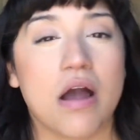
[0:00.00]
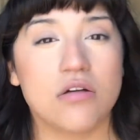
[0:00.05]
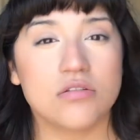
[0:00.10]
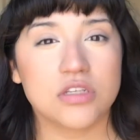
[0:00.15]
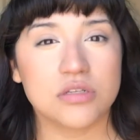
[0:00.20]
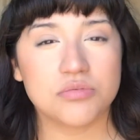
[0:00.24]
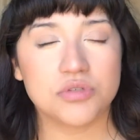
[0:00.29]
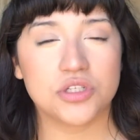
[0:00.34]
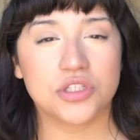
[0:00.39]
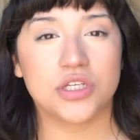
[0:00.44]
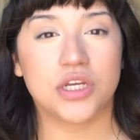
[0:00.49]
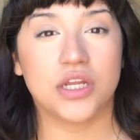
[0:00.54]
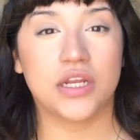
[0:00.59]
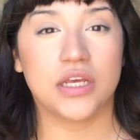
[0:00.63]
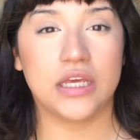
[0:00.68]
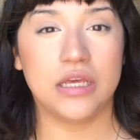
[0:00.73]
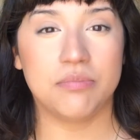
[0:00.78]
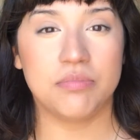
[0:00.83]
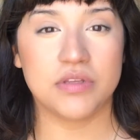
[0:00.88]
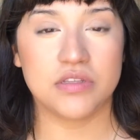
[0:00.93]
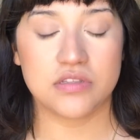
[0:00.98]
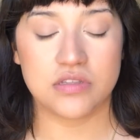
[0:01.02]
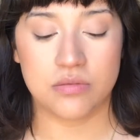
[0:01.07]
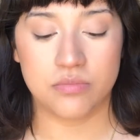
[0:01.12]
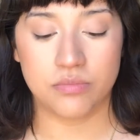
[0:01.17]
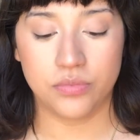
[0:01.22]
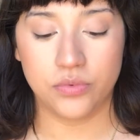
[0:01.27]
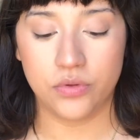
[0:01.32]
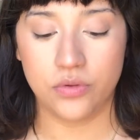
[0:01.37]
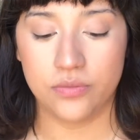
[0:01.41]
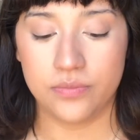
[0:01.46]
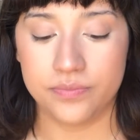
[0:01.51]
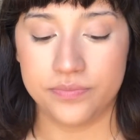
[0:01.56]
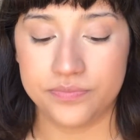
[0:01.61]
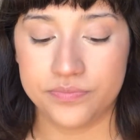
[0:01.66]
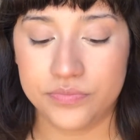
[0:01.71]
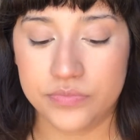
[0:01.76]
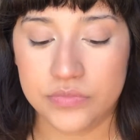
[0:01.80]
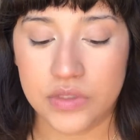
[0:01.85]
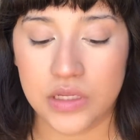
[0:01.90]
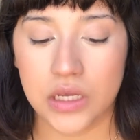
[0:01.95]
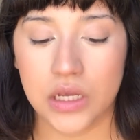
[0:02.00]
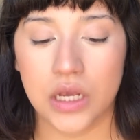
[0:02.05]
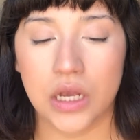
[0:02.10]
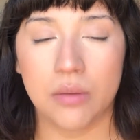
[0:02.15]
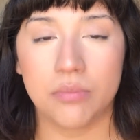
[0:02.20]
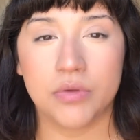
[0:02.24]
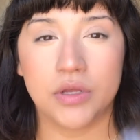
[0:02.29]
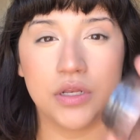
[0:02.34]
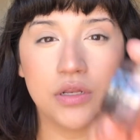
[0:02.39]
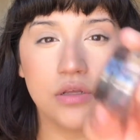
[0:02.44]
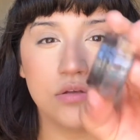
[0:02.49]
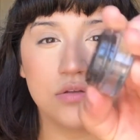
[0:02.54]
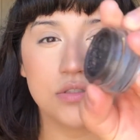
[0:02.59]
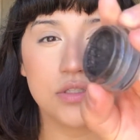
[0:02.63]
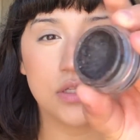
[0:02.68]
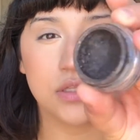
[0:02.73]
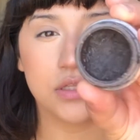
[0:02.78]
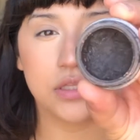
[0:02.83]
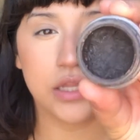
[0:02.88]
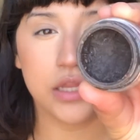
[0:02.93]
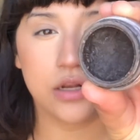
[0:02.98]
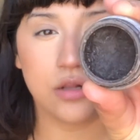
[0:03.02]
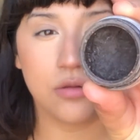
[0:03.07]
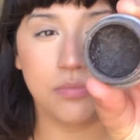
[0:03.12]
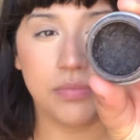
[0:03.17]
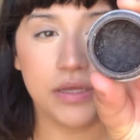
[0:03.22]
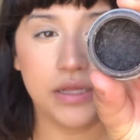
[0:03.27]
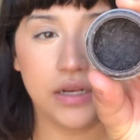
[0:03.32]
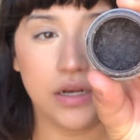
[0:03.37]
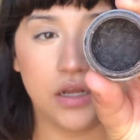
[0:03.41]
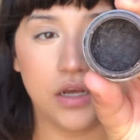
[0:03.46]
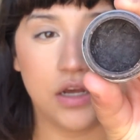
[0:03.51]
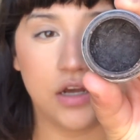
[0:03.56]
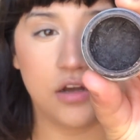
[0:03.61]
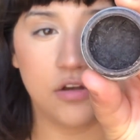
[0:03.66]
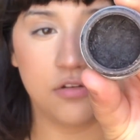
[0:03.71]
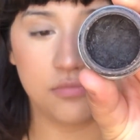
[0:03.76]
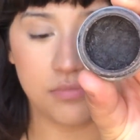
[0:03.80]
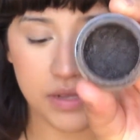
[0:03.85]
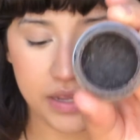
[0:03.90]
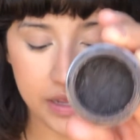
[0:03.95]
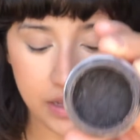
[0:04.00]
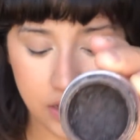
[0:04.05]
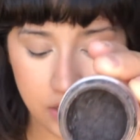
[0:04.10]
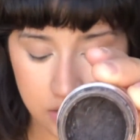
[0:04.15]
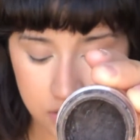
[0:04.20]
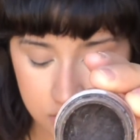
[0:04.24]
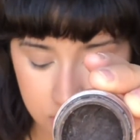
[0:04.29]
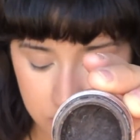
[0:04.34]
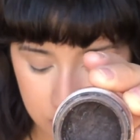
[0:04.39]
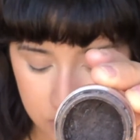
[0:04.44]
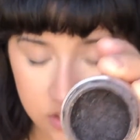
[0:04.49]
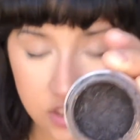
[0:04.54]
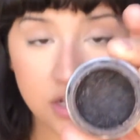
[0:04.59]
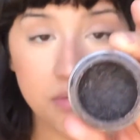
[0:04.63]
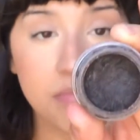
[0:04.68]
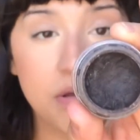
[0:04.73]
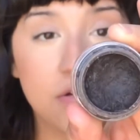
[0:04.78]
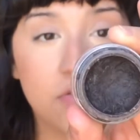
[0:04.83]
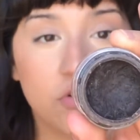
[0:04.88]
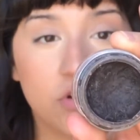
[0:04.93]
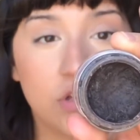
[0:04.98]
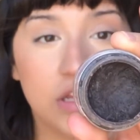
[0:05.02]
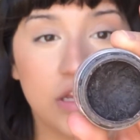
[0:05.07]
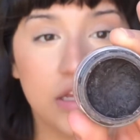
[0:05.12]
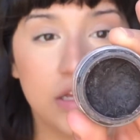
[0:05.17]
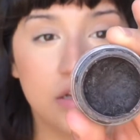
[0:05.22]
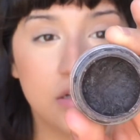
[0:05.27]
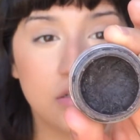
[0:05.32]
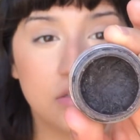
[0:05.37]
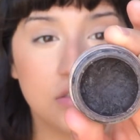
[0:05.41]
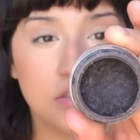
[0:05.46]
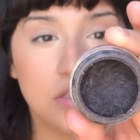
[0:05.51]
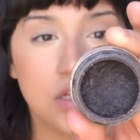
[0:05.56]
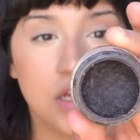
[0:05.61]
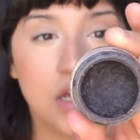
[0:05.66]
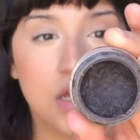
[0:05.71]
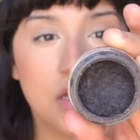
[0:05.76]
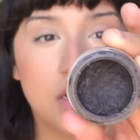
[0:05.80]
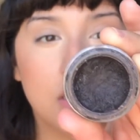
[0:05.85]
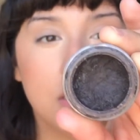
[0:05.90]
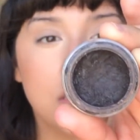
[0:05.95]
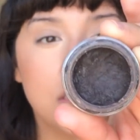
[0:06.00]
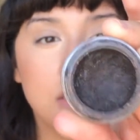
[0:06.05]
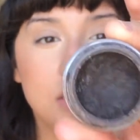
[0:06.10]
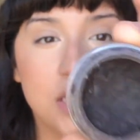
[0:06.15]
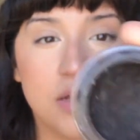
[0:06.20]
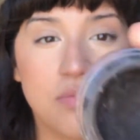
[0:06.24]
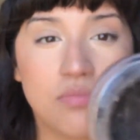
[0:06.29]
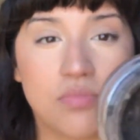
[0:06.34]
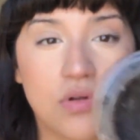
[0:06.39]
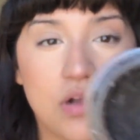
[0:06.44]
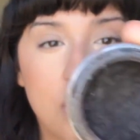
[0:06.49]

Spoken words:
I'm just going to keep it simple. I'm going to use a little bit of my Anastasia Beverly Hills Dip Brow